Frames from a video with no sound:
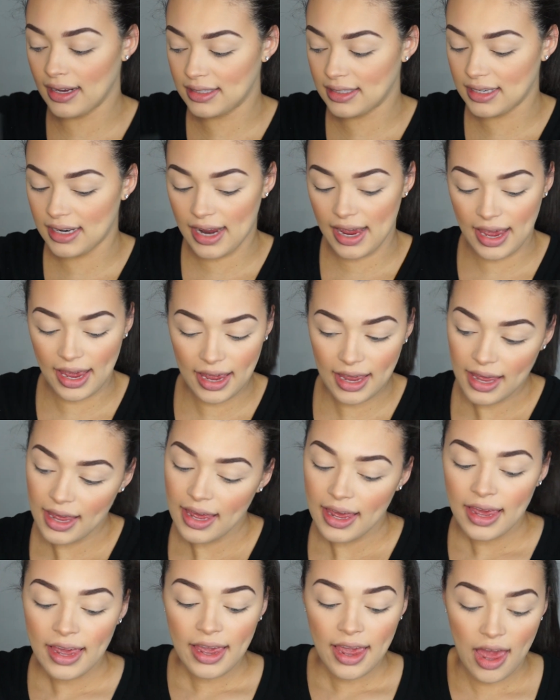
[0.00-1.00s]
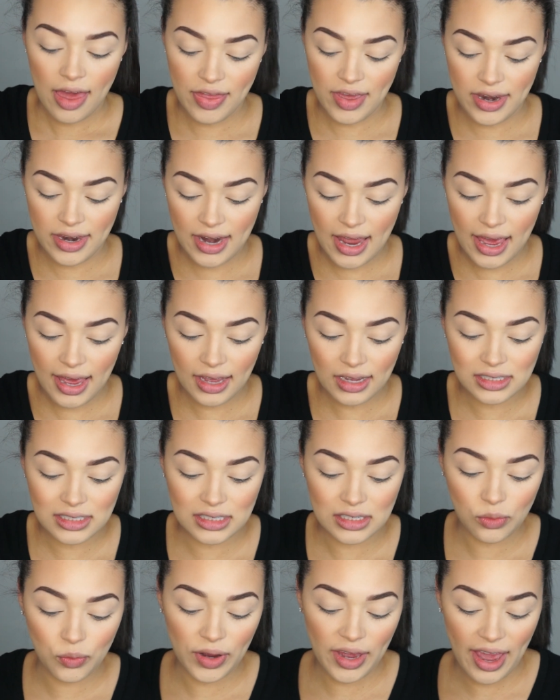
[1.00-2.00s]
eyes today. And then
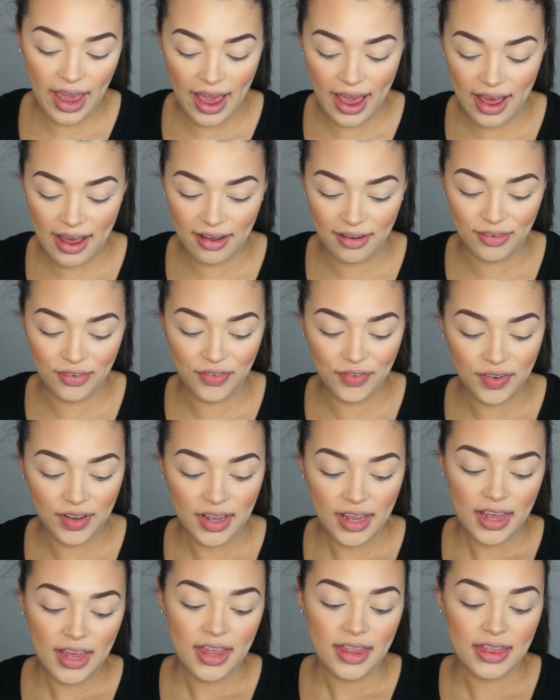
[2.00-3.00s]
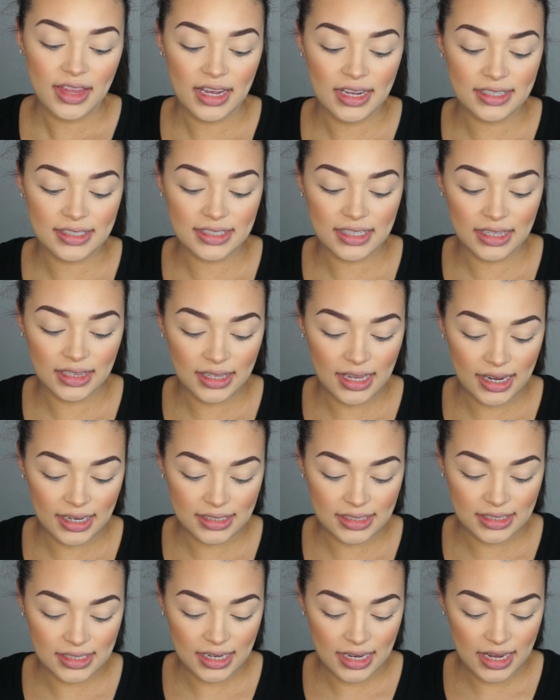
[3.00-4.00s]
next we have this
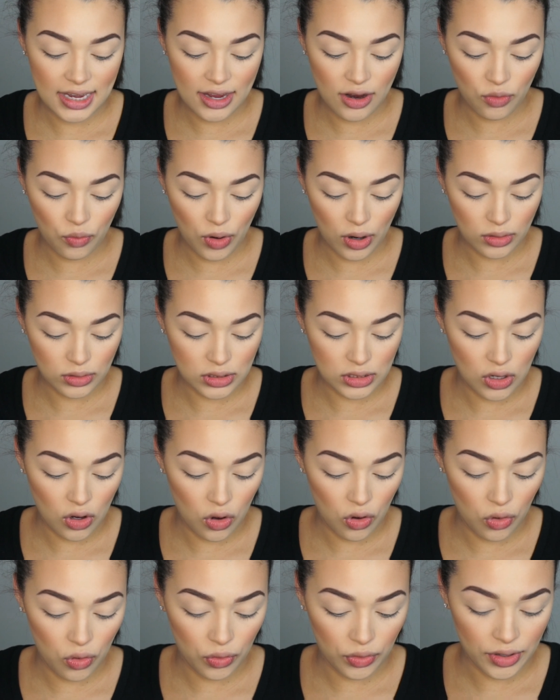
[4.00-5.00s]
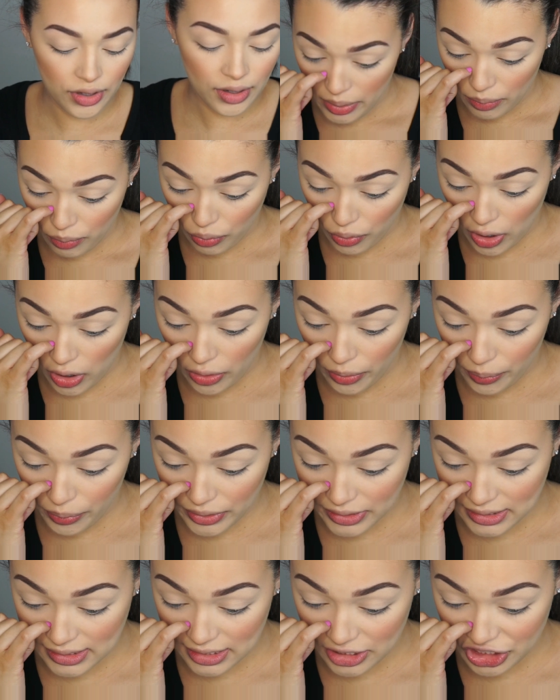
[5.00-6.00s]
Luxie Rose Gold Pro
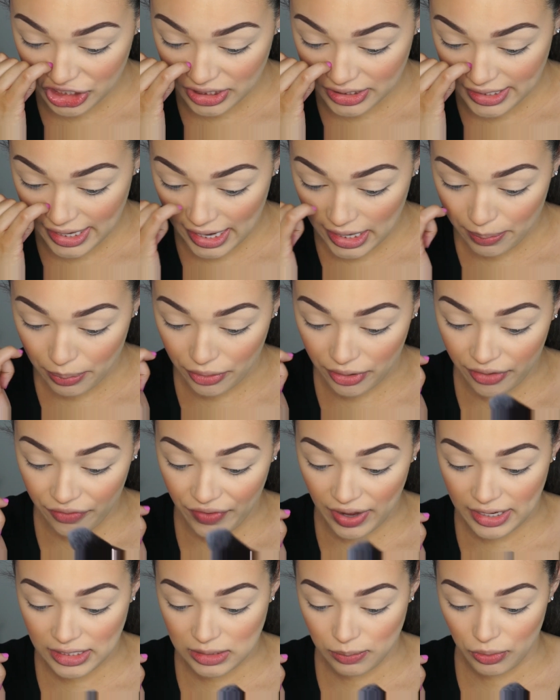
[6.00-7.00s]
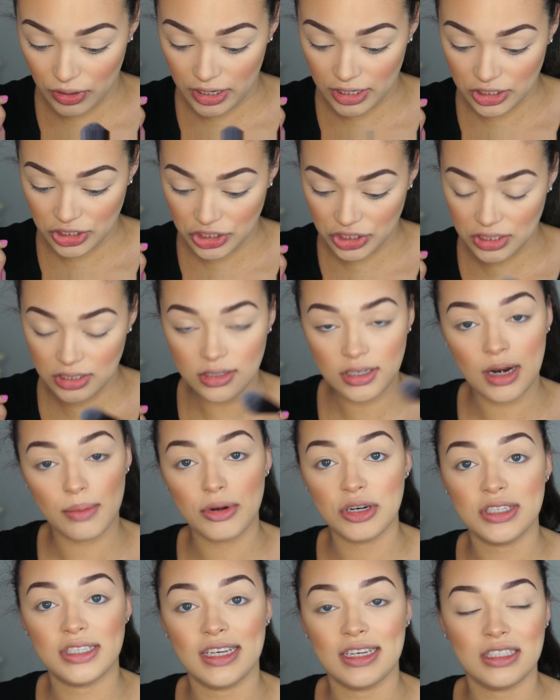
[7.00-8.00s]
Precision Tapered Face Brush,
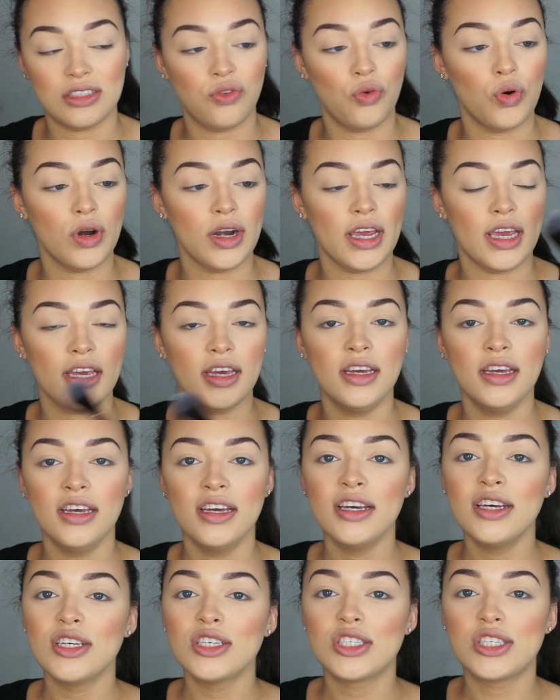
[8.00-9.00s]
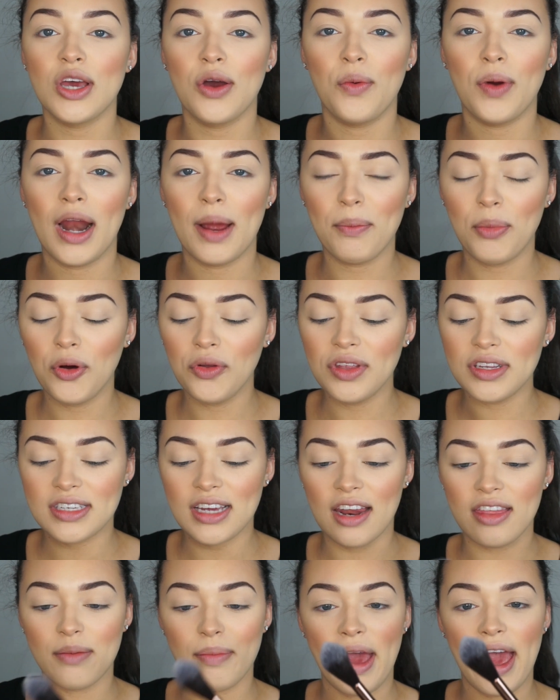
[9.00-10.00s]
number 640. So when I pulled this
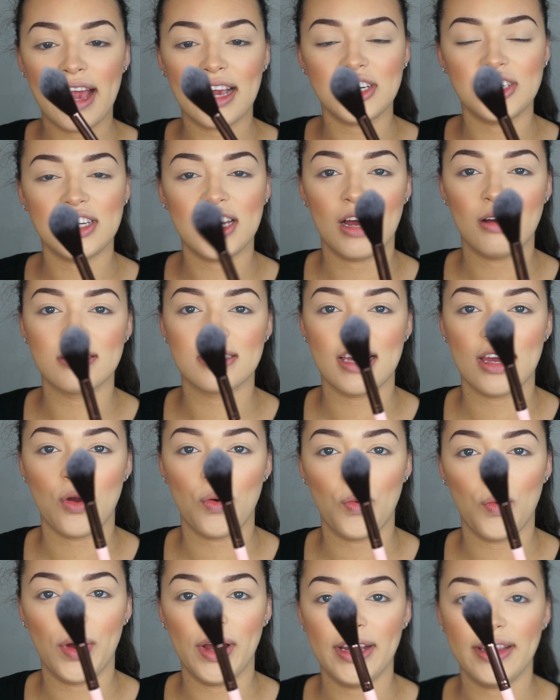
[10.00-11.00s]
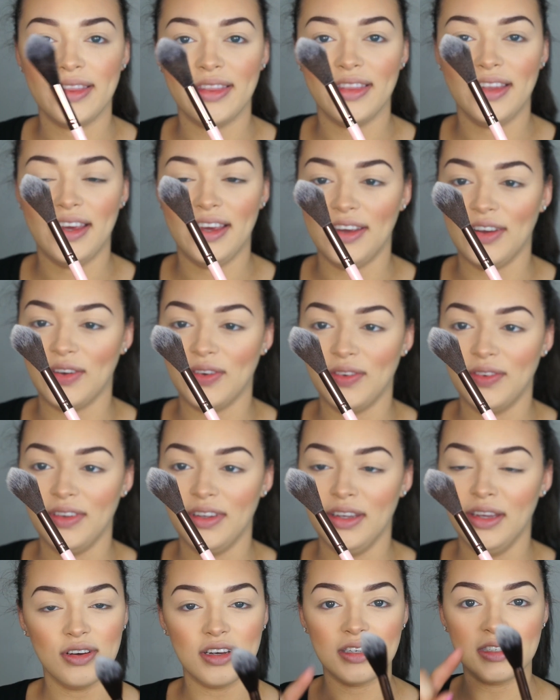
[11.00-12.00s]
out of the packaging, I was like, what the hell?
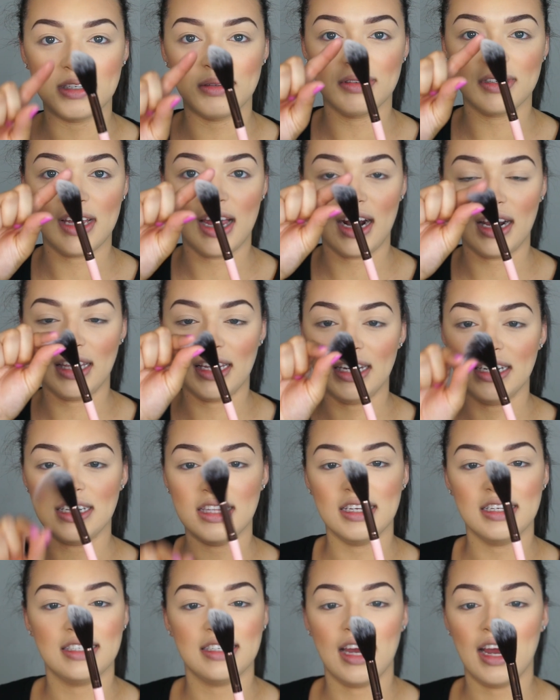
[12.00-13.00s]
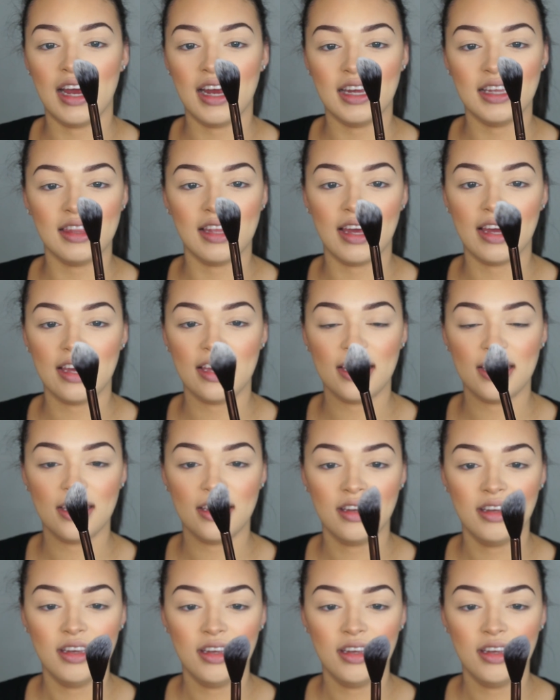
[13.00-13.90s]
Because it was kind of leaned to the side, like